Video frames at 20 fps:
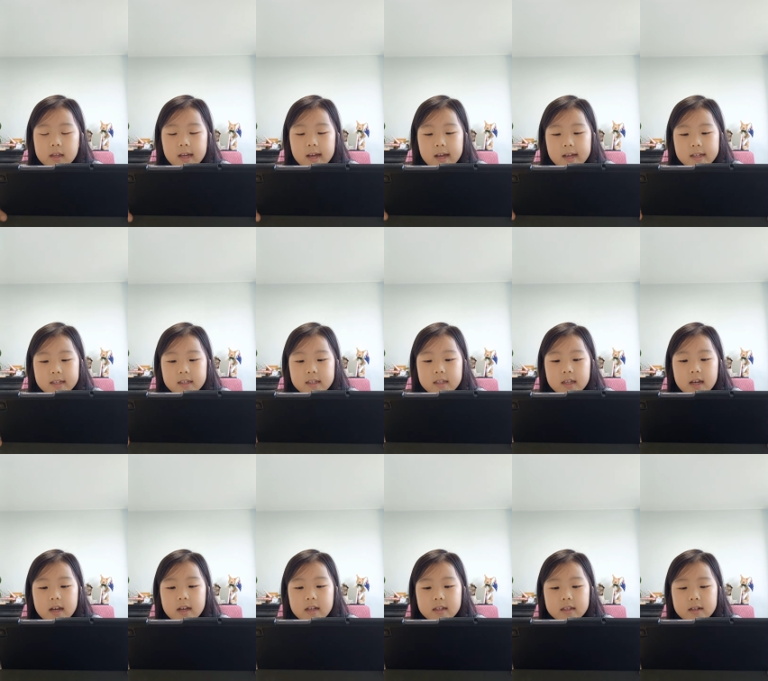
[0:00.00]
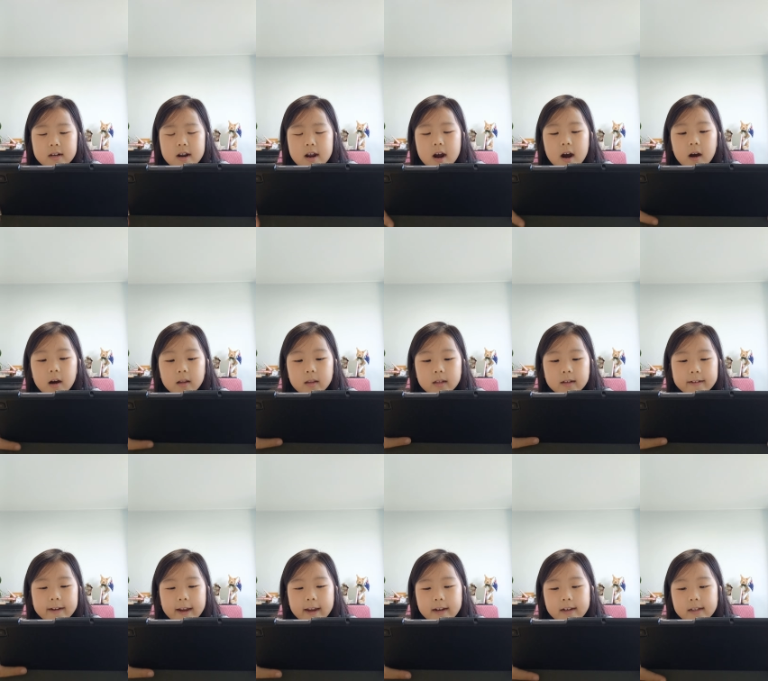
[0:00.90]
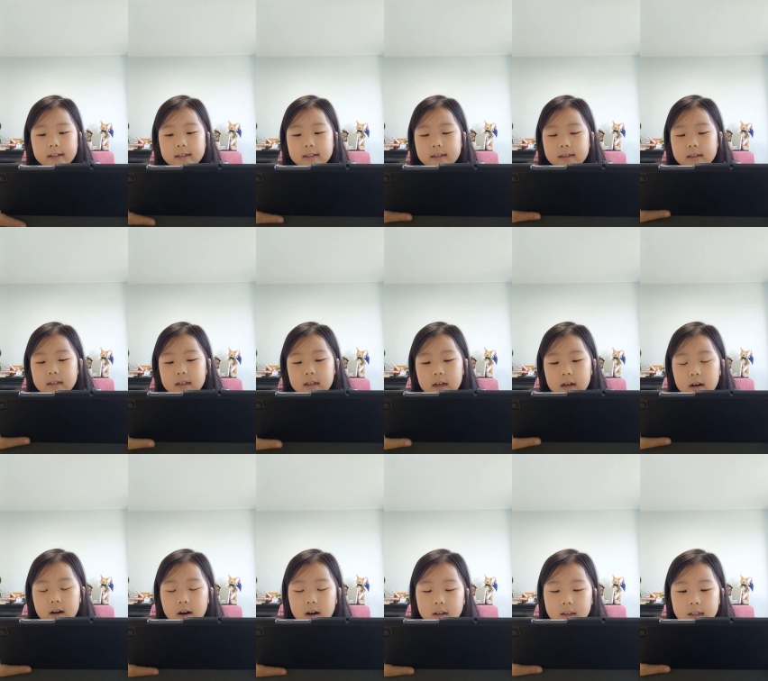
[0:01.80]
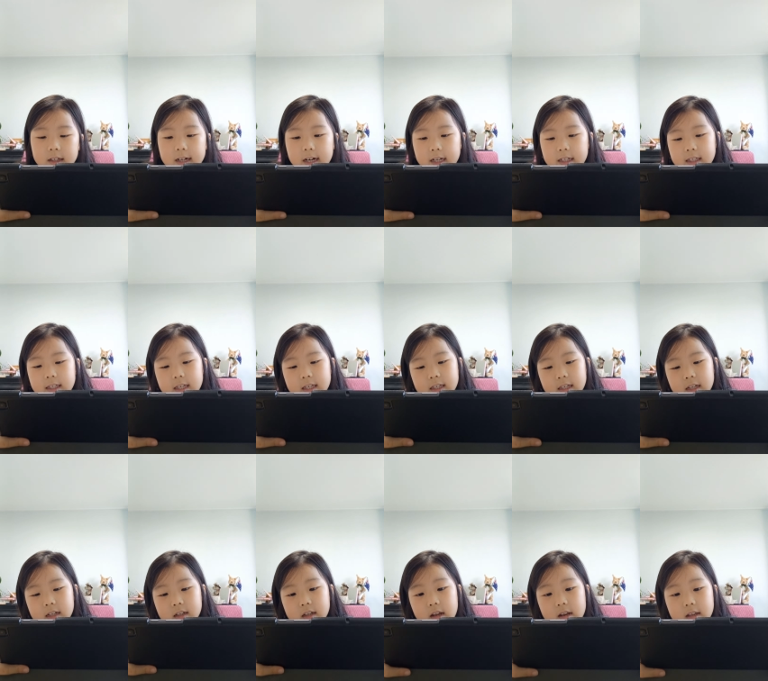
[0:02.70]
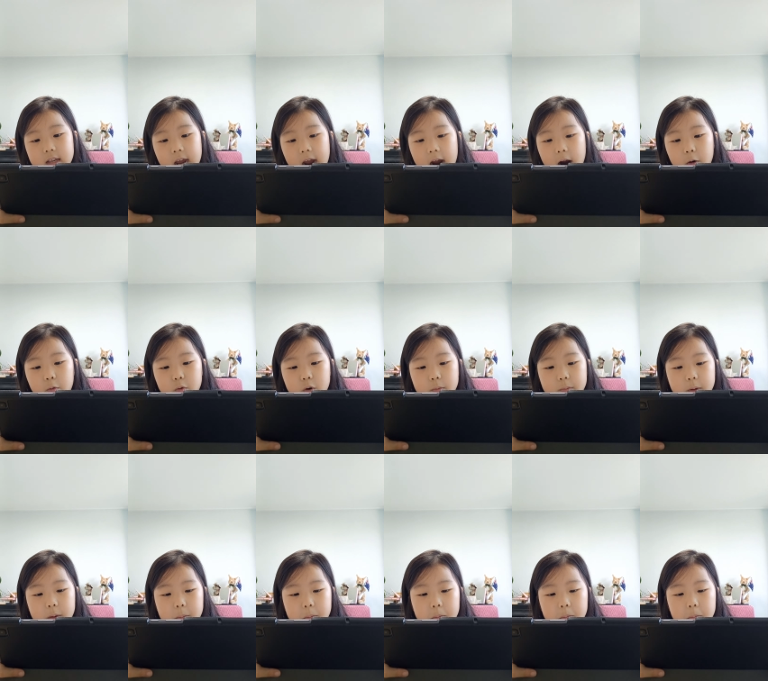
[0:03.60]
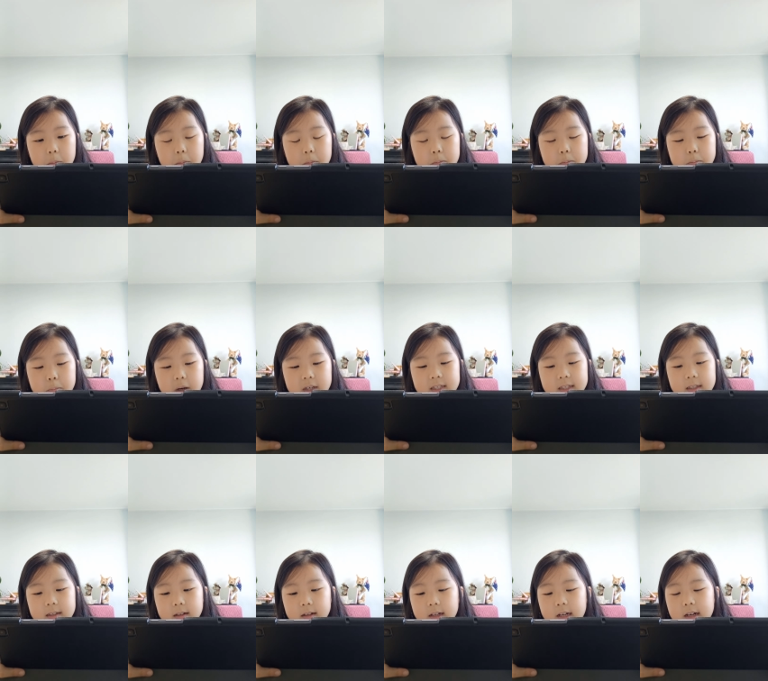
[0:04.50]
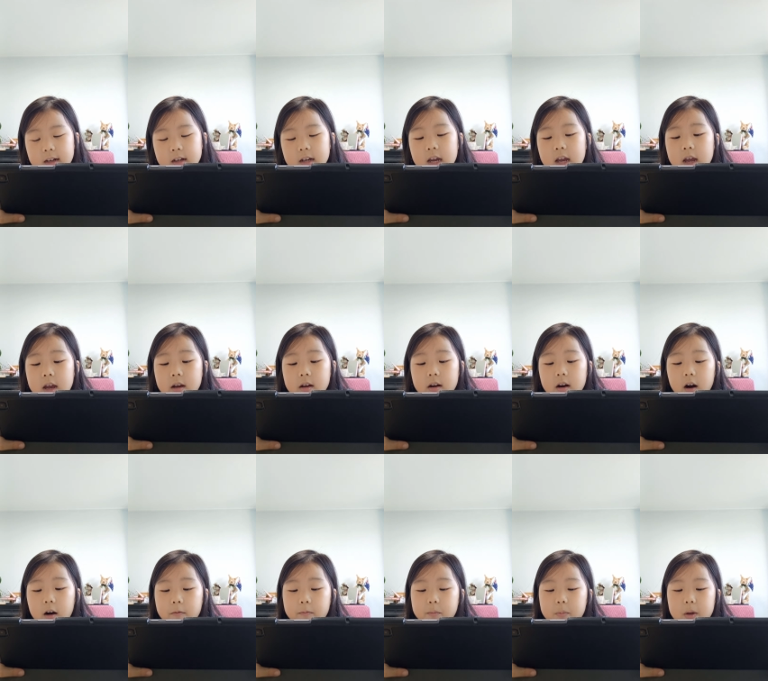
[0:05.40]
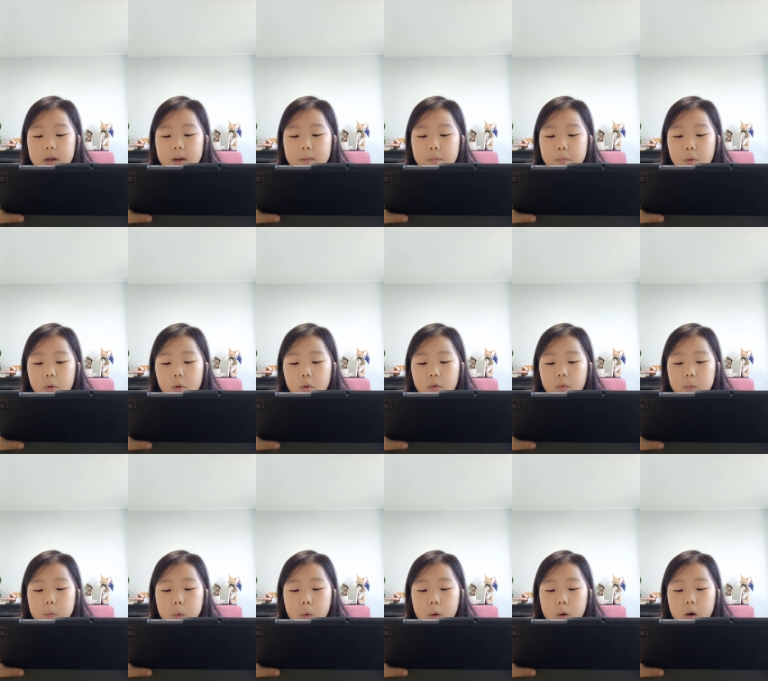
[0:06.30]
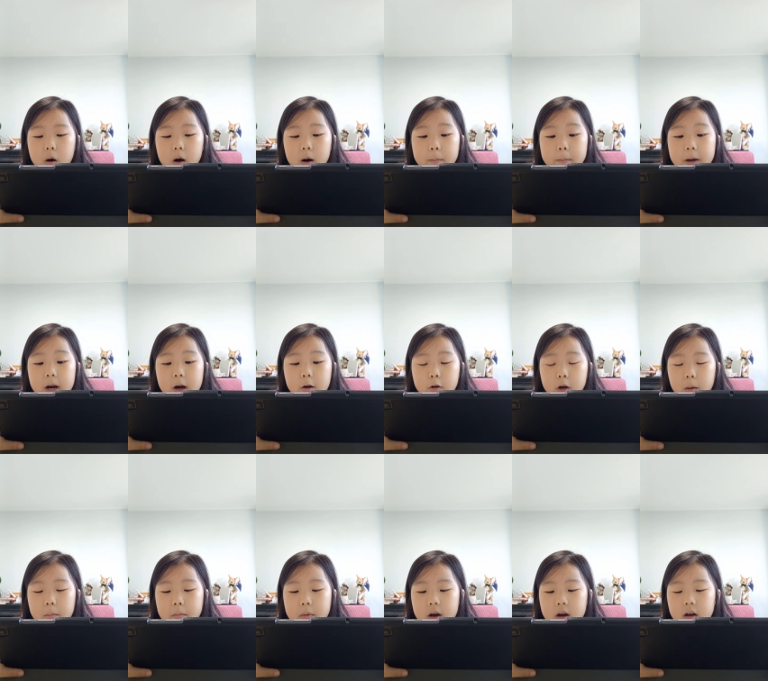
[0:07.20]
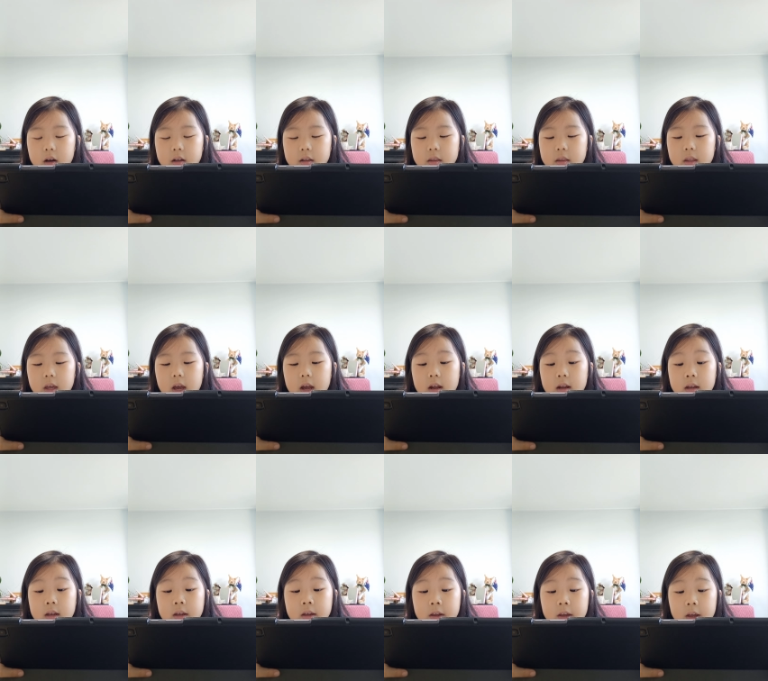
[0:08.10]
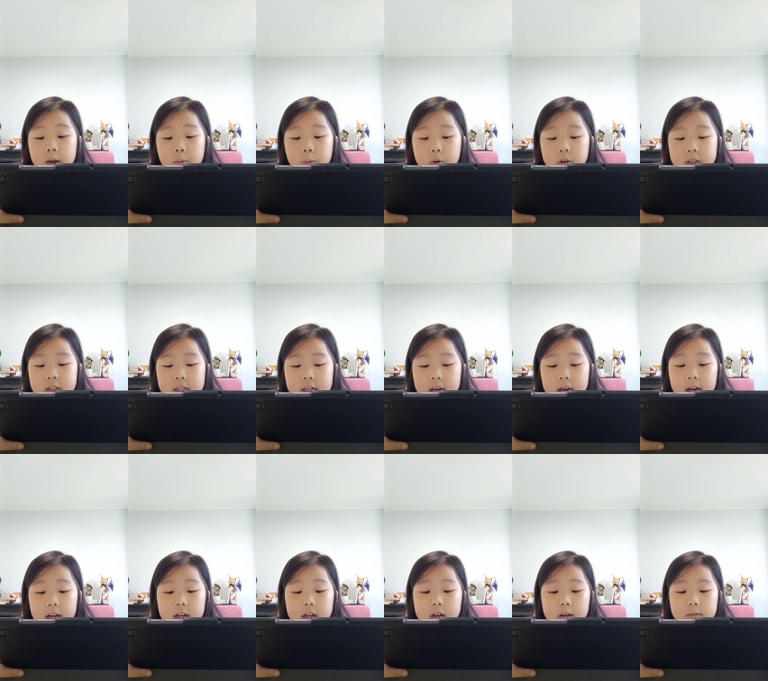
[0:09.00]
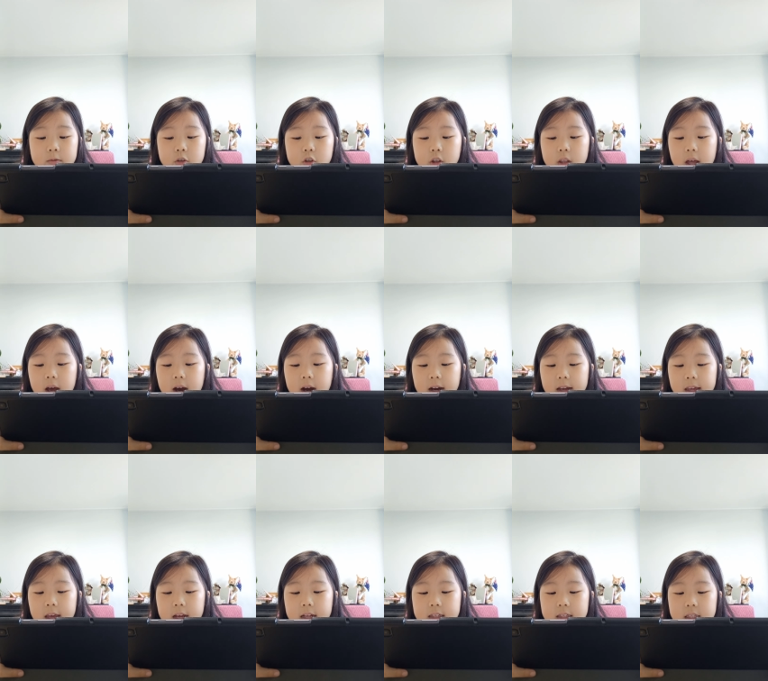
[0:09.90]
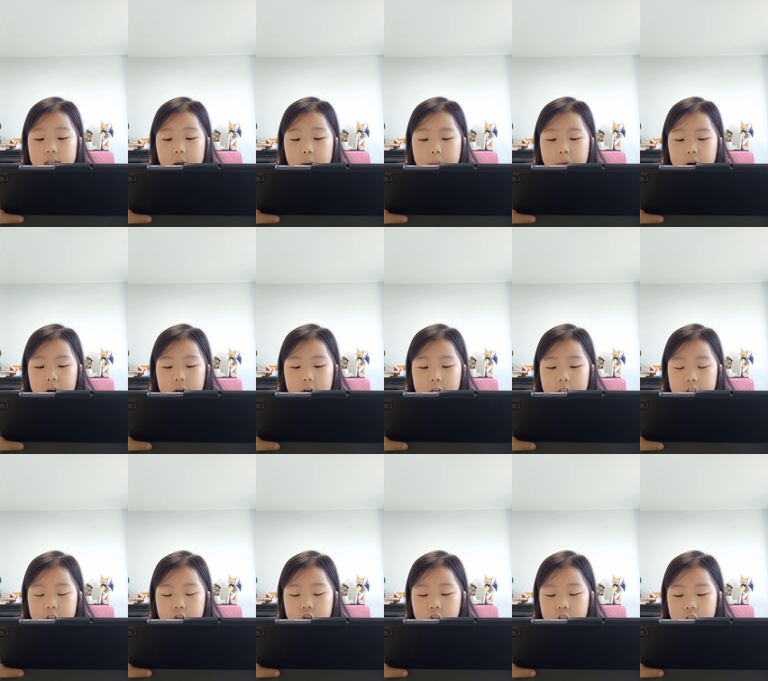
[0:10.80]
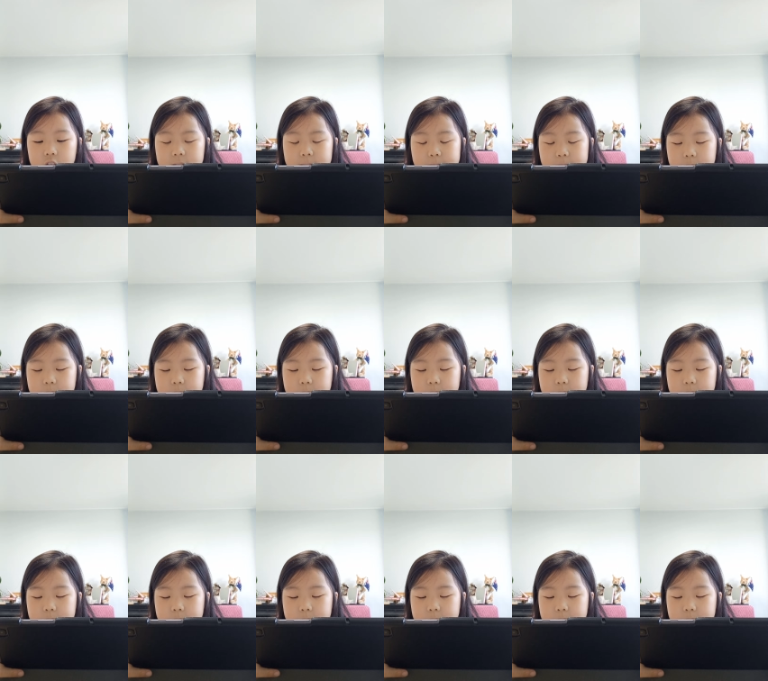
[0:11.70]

Yes, it's the holiday season. The town will be bustling of people for about a month. It was the end of July and summer has just